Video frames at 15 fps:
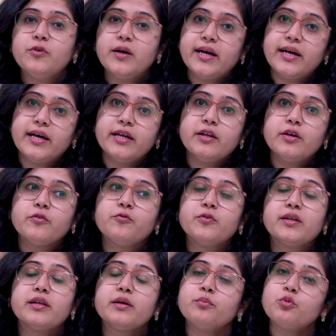where
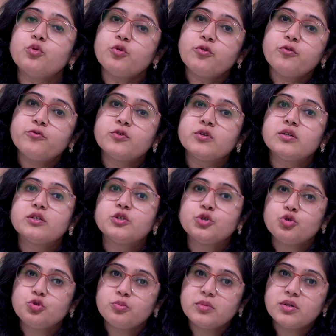we removed
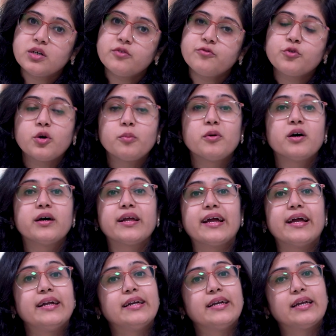tumor from her
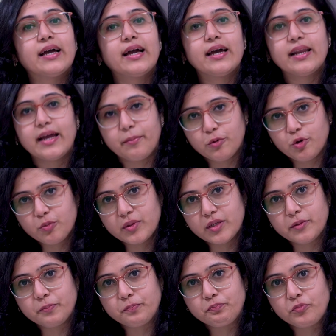entire abdomen.